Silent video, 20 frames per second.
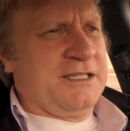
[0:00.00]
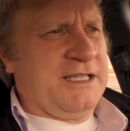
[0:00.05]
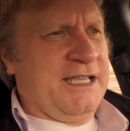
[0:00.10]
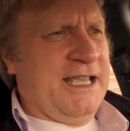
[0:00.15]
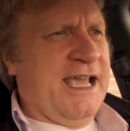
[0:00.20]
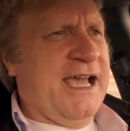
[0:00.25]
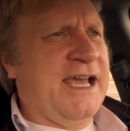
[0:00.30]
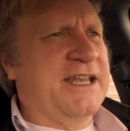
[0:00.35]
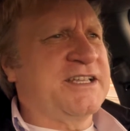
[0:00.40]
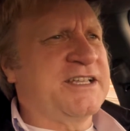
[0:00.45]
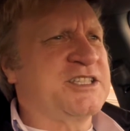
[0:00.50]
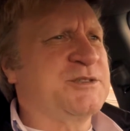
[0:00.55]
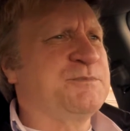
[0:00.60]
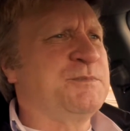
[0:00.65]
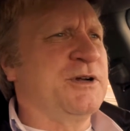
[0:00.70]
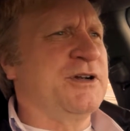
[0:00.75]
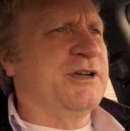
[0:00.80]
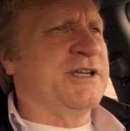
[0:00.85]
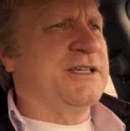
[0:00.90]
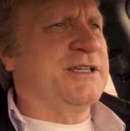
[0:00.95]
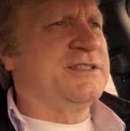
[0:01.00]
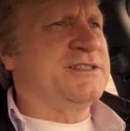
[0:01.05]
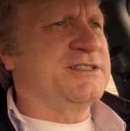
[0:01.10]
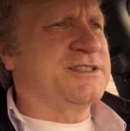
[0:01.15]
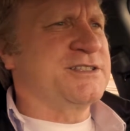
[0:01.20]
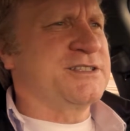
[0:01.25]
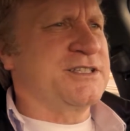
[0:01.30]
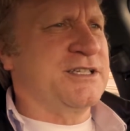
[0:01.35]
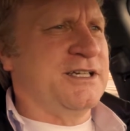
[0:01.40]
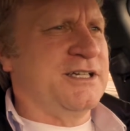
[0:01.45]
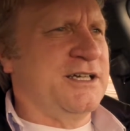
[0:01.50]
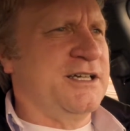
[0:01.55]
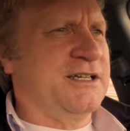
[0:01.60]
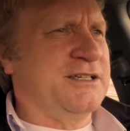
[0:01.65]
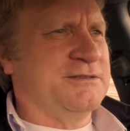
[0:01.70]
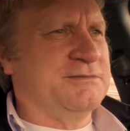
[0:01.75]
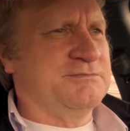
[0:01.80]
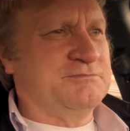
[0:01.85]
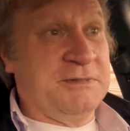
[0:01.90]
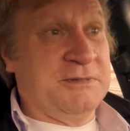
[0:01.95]
He had experience
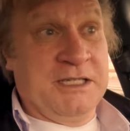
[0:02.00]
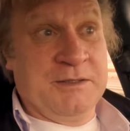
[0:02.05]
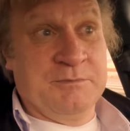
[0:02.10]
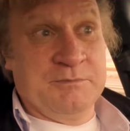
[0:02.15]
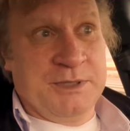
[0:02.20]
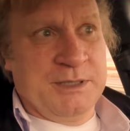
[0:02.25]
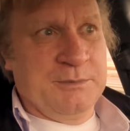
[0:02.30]
in